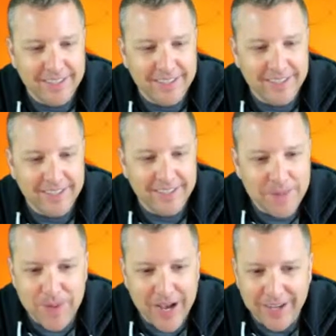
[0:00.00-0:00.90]
no
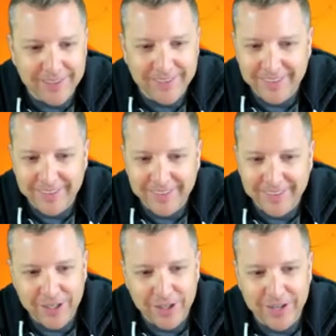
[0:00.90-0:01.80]
seatbelt.
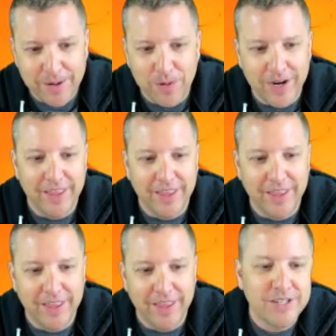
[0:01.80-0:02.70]
You don't get one of
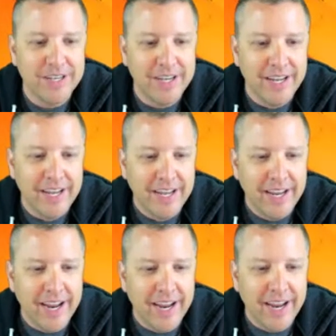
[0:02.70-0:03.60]
those.
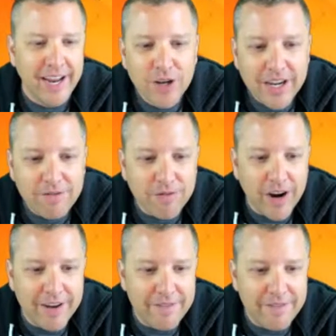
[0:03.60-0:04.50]
And you look in
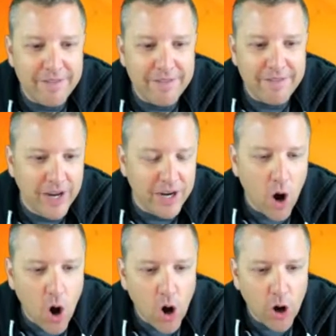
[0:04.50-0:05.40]
front of you and
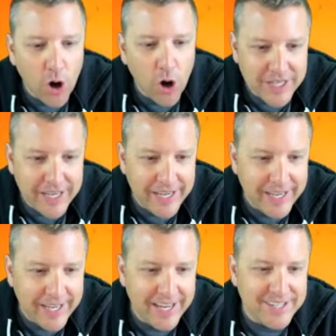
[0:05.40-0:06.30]
all you
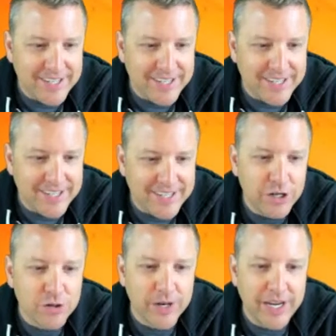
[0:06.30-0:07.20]
see is a
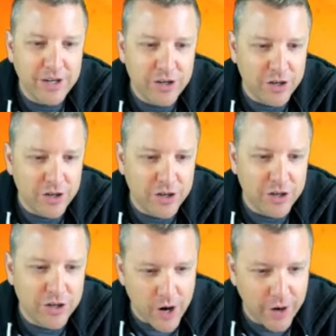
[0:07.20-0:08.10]
country dirt
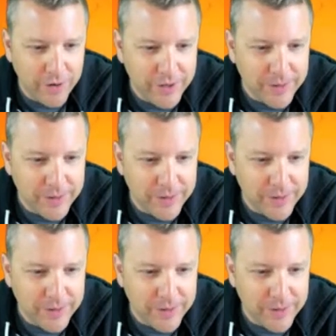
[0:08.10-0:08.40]
road.